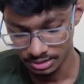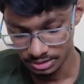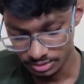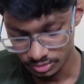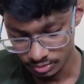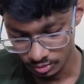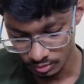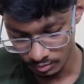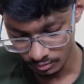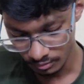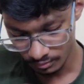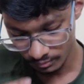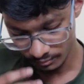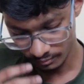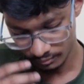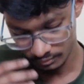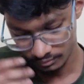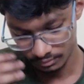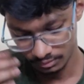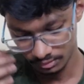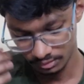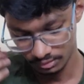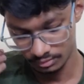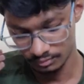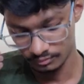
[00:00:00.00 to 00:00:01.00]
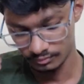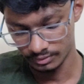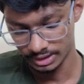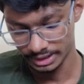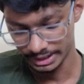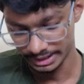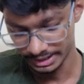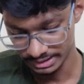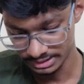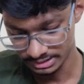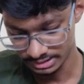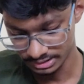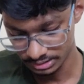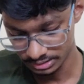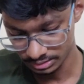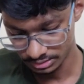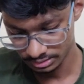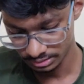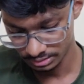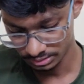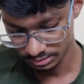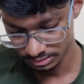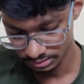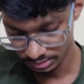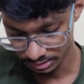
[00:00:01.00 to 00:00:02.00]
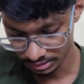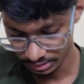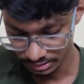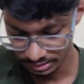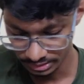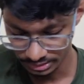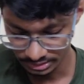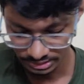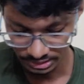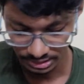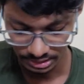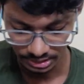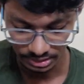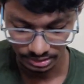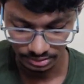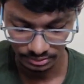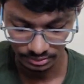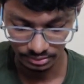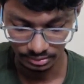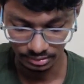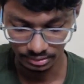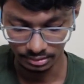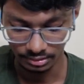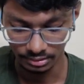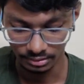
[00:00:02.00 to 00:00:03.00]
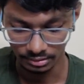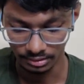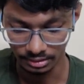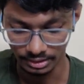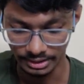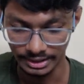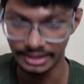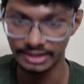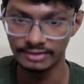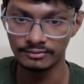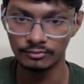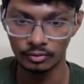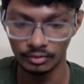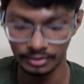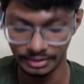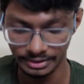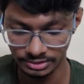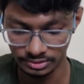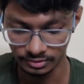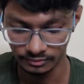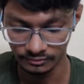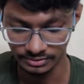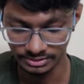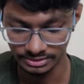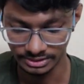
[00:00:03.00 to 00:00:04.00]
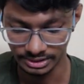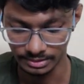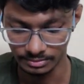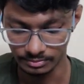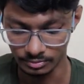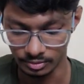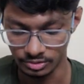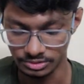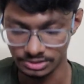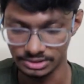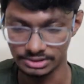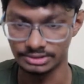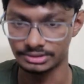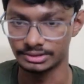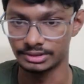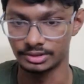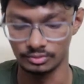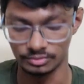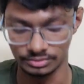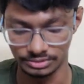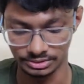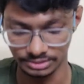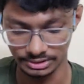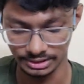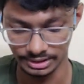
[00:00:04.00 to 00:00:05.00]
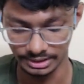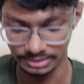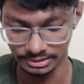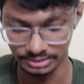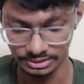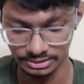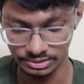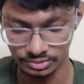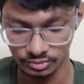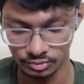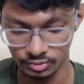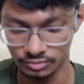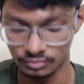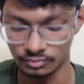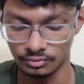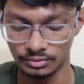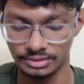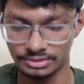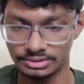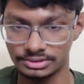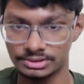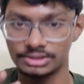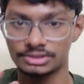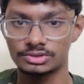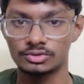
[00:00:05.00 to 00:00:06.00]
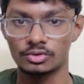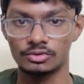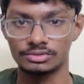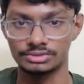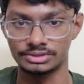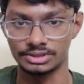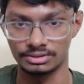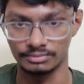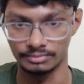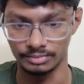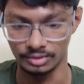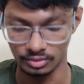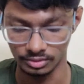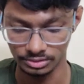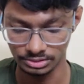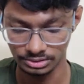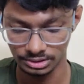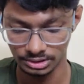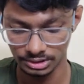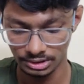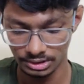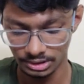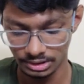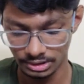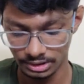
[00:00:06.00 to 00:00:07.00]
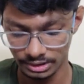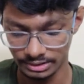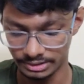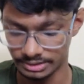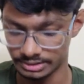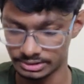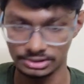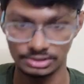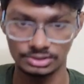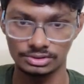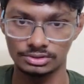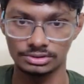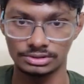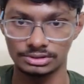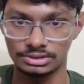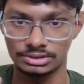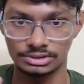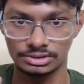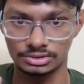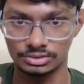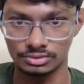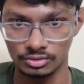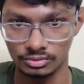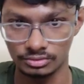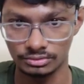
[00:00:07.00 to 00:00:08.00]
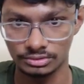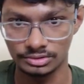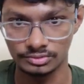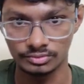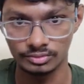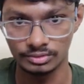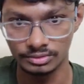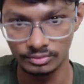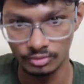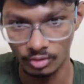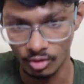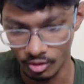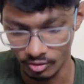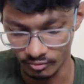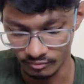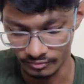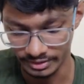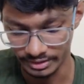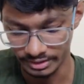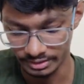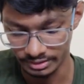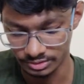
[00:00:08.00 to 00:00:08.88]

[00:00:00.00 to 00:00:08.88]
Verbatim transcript: So what I can see that this uh, gate voltage of this N MOS is reducing, and this source voltage is constant, because like this is this is this will off, right?